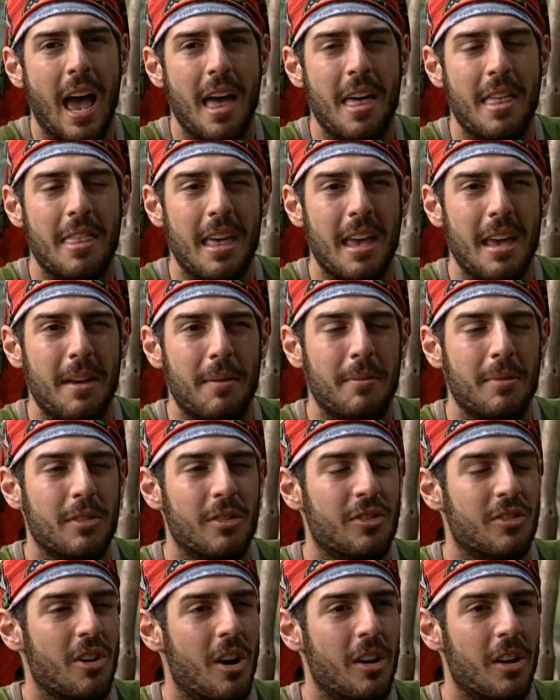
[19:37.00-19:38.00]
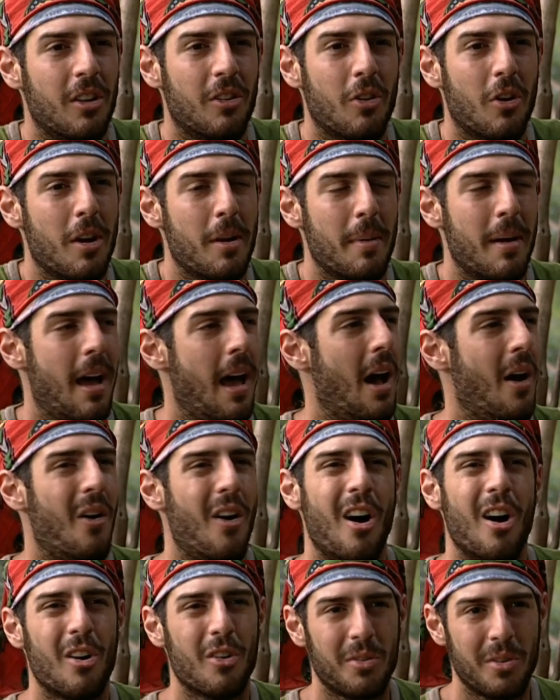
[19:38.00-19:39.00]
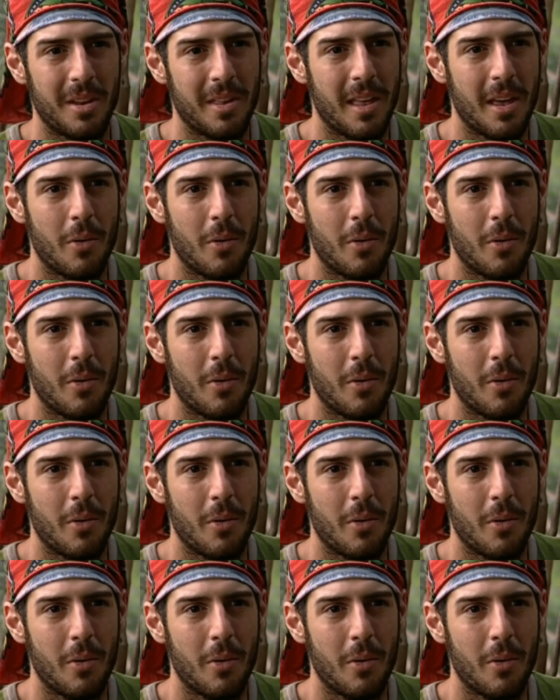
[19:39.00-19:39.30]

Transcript: they started talking about how hungry they